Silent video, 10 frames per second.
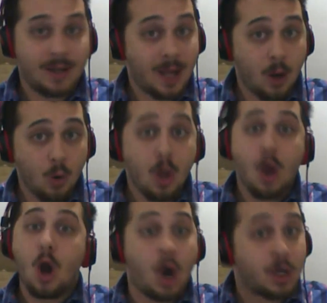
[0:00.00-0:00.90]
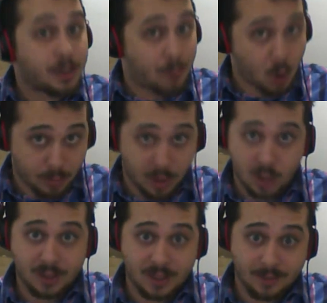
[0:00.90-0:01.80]
Now, onto
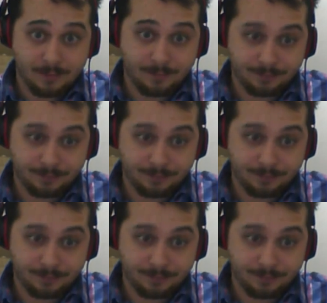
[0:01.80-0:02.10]
Pokeballs.